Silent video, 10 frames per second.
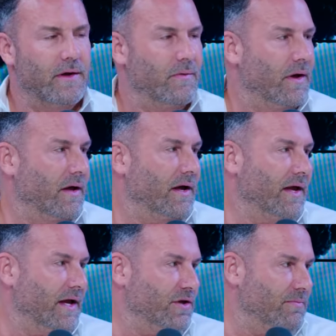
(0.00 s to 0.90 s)
Well,
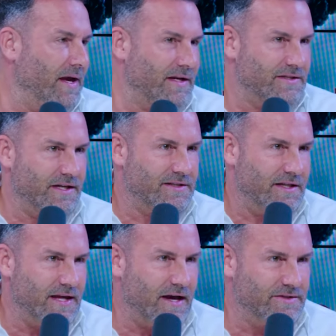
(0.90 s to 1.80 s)
again, you're making 60,000
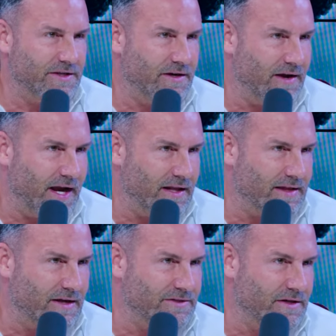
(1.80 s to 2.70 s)
a year,
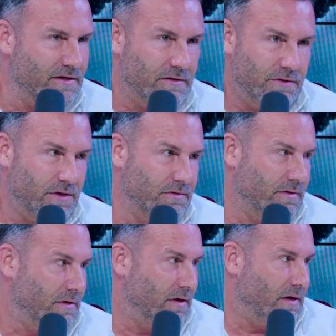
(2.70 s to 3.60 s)
80,000 a year, dude.
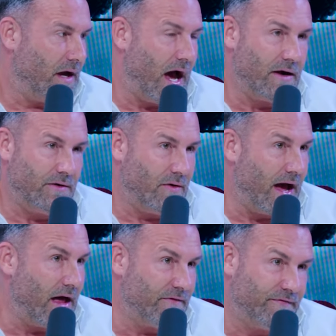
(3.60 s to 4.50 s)
I don't know
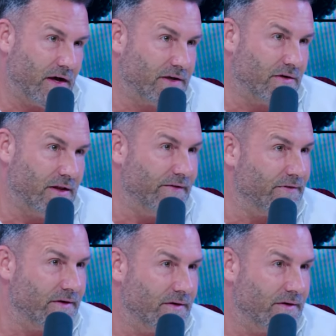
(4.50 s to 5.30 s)
how the fuck you're living.